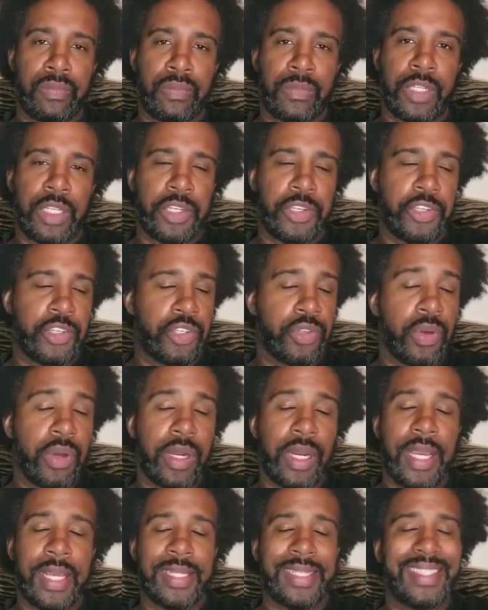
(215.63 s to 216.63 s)
The
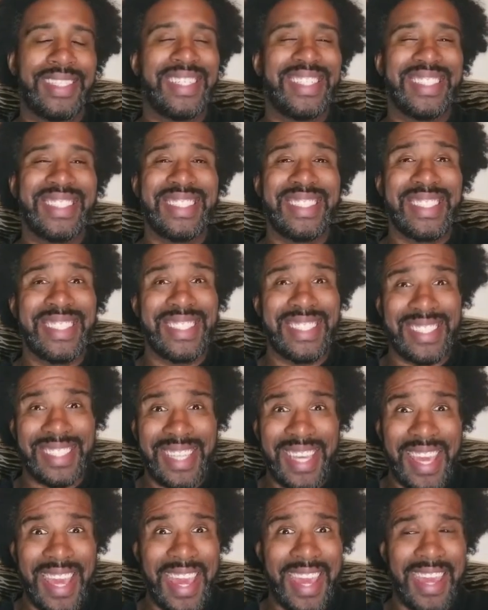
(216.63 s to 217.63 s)
shorter, this is a
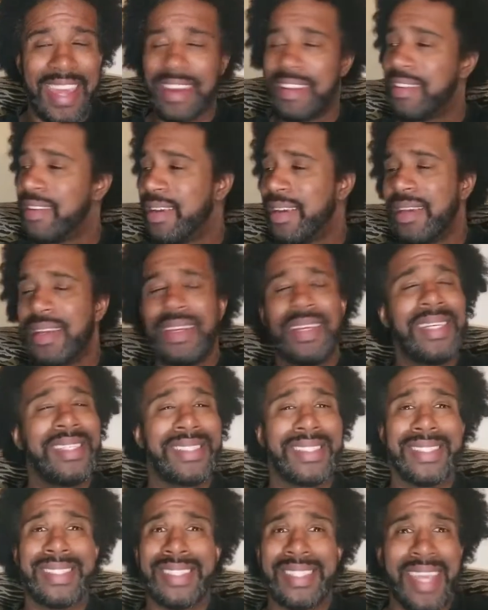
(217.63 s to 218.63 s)
skit. It's
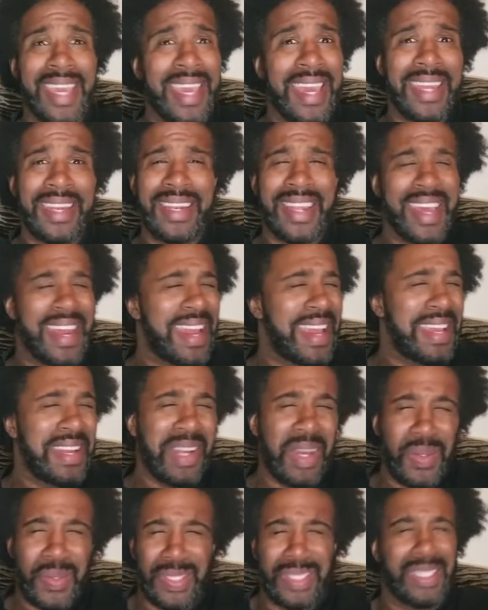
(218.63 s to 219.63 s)
a skit. That ain't
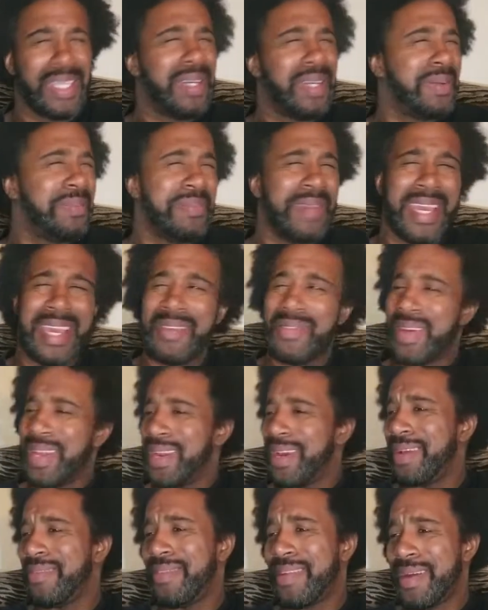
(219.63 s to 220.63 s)
no song, man.
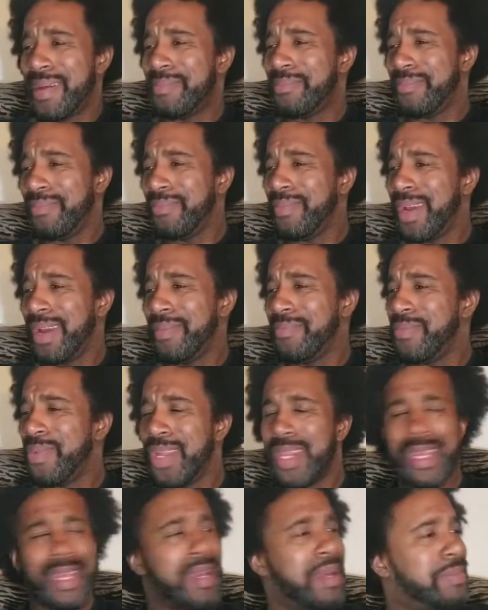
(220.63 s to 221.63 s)
Whatever. I'm
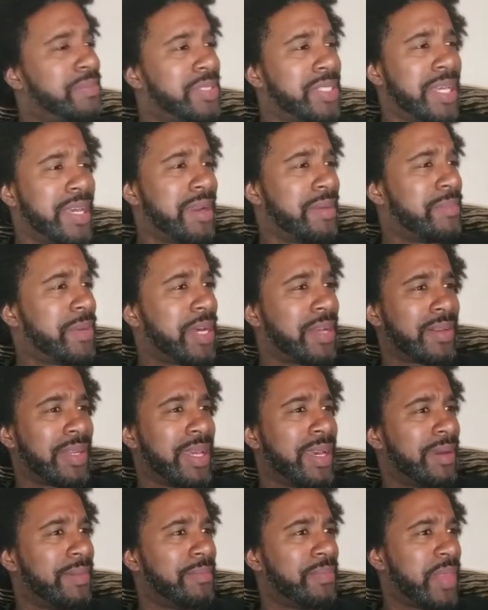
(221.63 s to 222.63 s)
really upset about
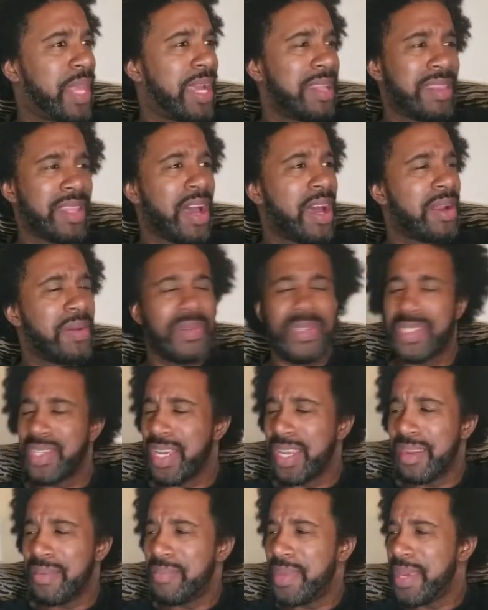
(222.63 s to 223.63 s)
that. I thought it was
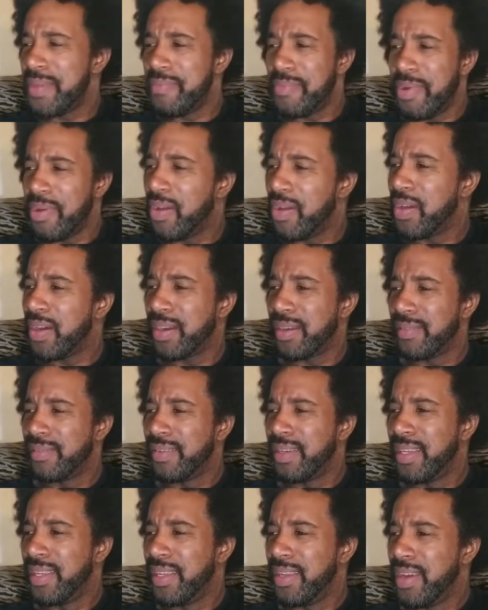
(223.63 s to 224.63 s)
gonna be more.
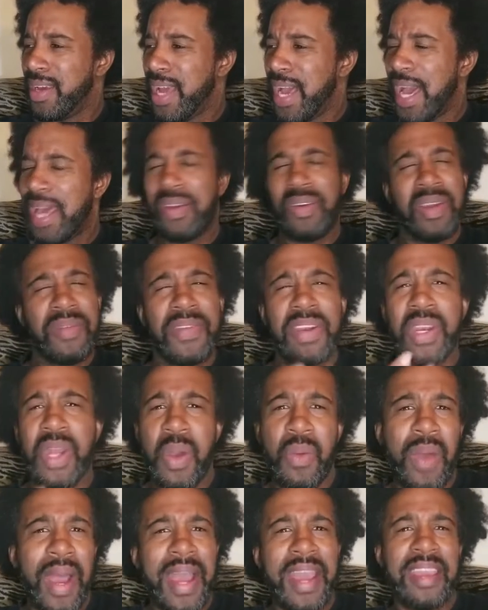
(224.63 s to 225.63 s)
I don't even know
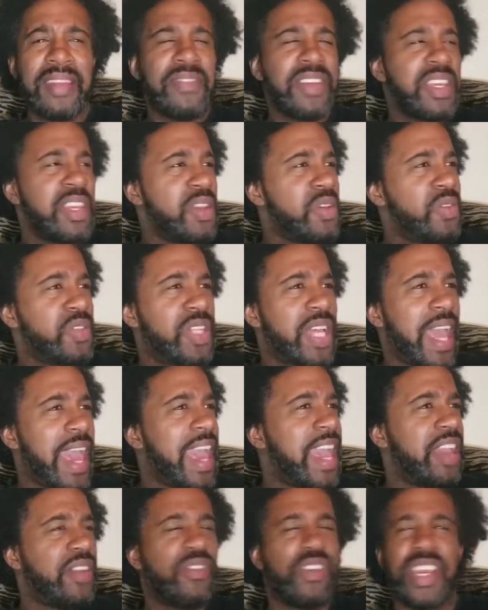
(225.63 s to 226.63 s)
why I even used the
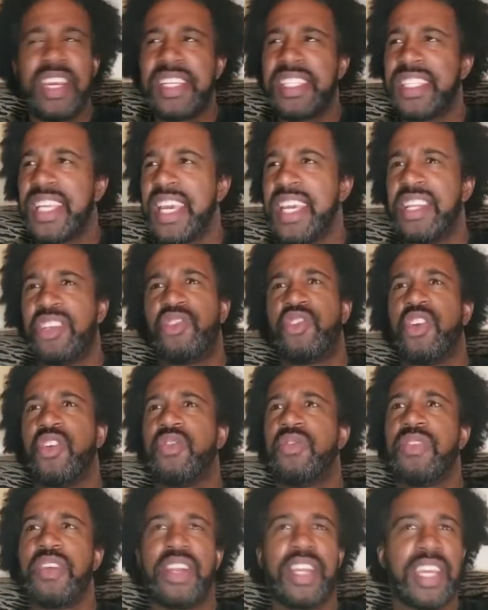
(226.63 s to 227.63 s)
A. Reece intro
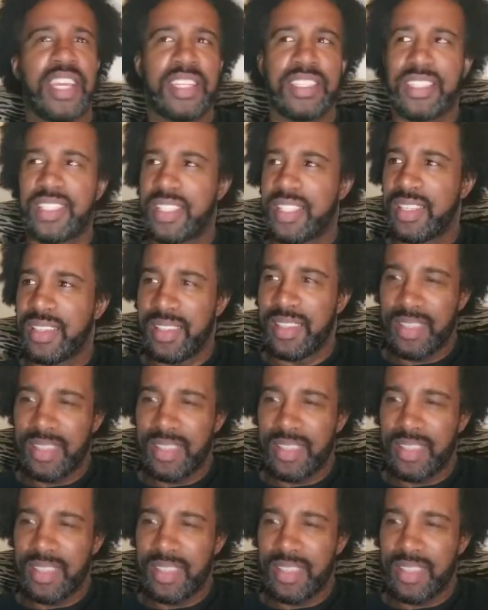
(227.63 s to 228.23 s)
for this.